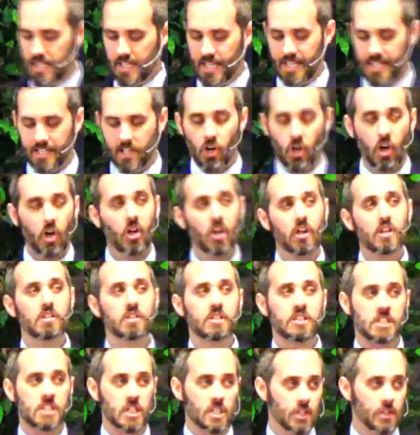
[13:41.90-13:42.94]
and
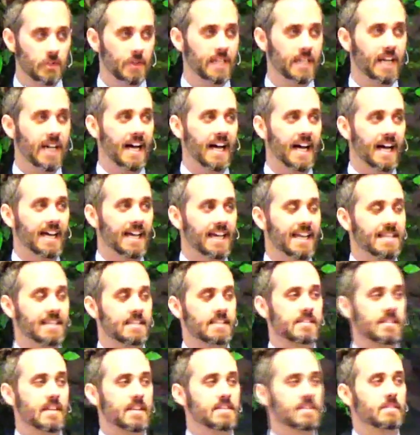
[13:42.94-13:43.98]
calls to you and I and
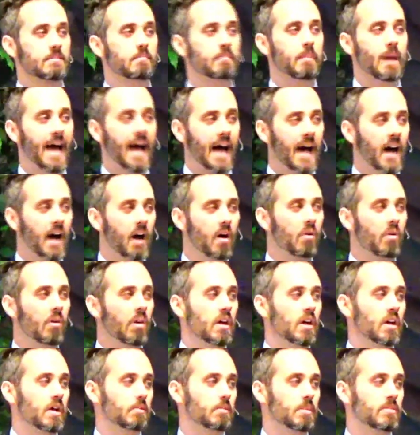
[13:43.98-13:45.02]
says, bow
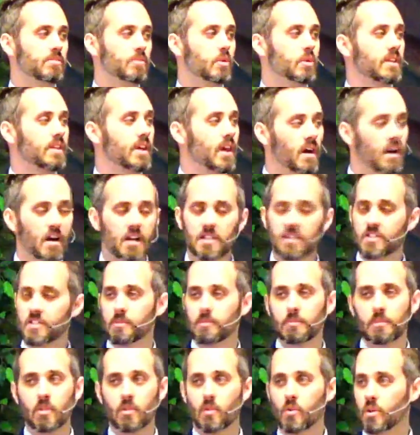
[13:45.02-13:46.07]
before the
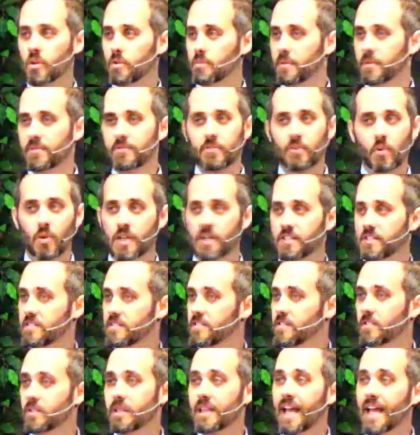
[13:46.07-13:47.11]
awesome Lord before it's
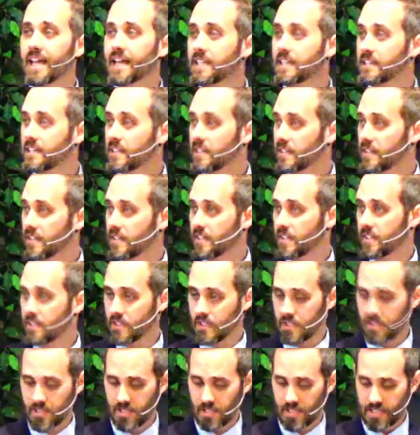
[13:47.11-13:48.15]
too late.
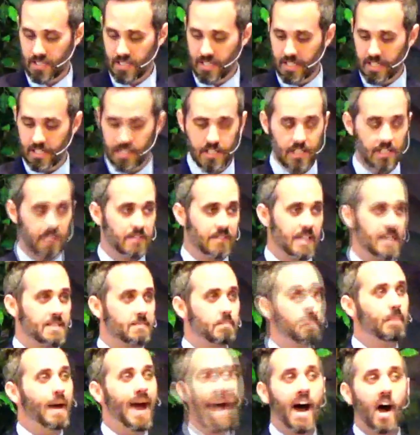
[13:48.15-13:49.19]
Says,
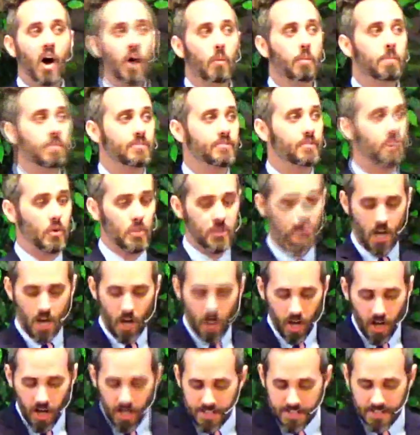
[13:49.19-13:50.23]
bow before the
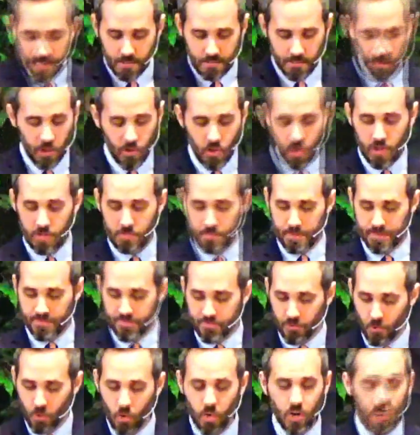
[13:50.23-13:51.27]
awesome Lord
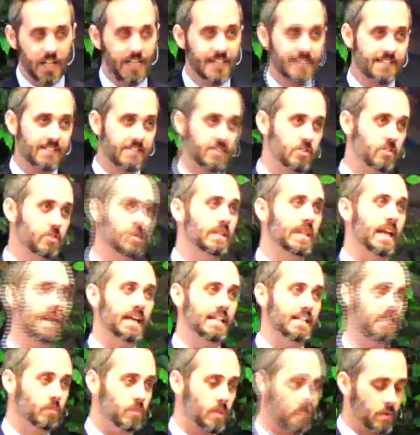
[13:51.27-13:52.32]
before it's too
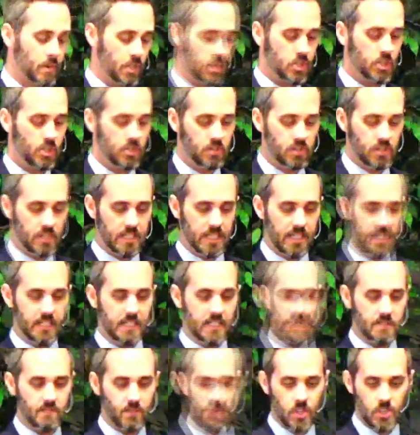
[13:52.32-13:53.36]
late. And what I want to show you today in
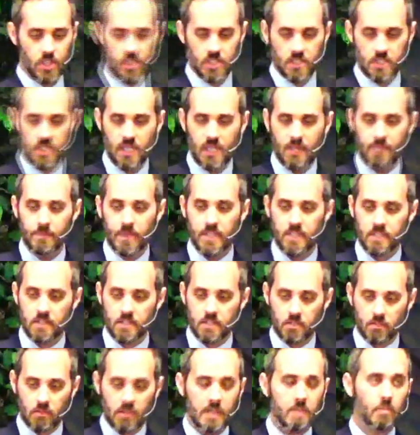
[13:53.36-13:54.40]
these verses is
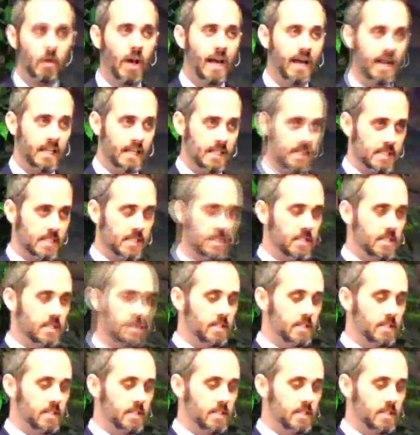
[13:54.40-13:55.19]
three ways